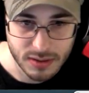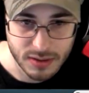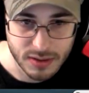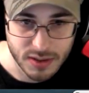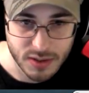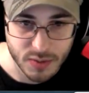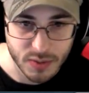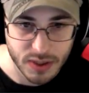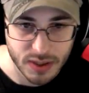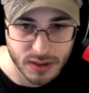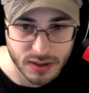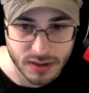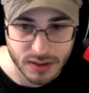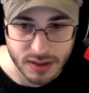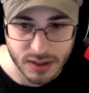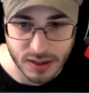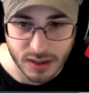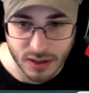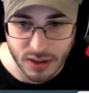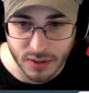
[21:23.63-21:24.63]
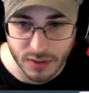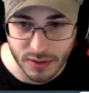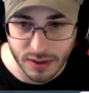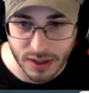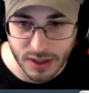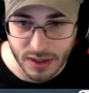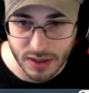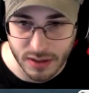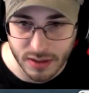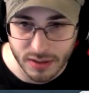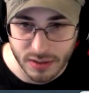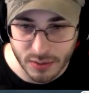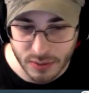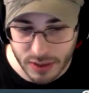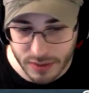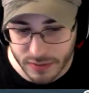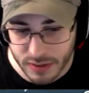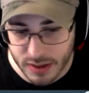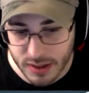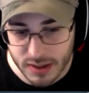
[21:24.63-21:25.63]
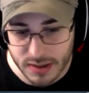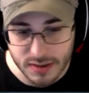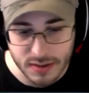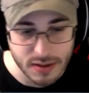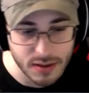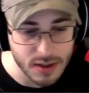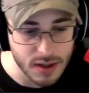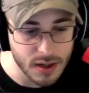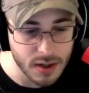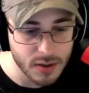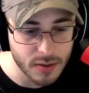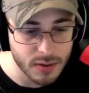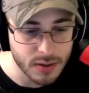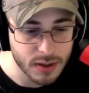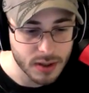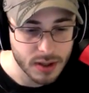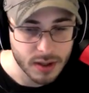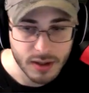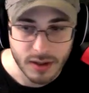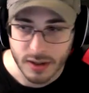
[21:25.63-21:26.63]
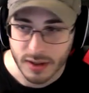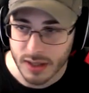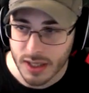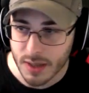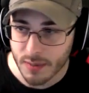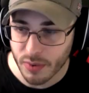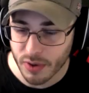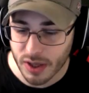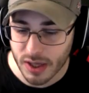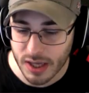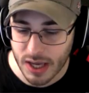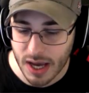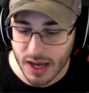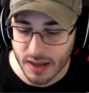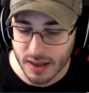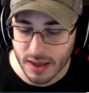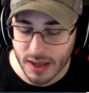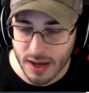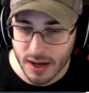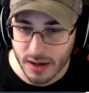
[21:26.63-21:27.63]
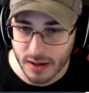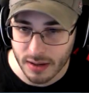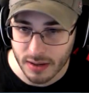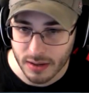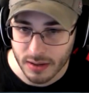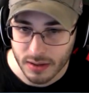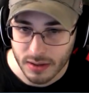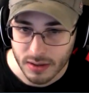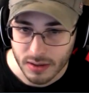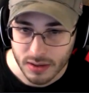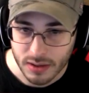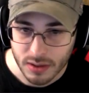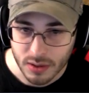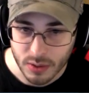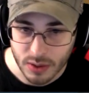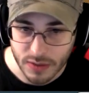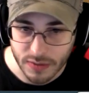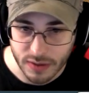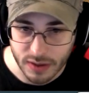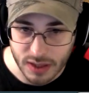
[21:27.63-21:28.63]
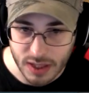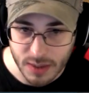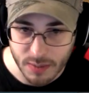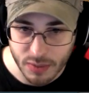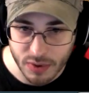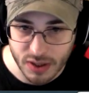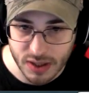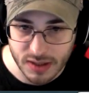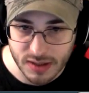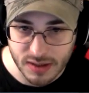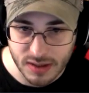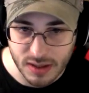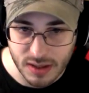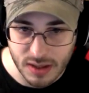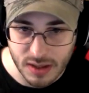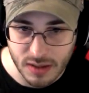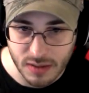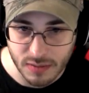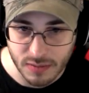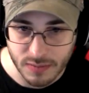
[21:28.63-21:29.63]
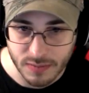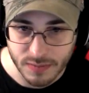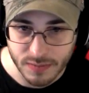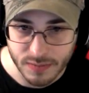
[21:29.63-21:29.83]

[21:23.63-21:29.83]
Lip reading: Sweet. He can go in there, do whatever he needs to do. The keeper can get in there, do whatever the keeper needs to do.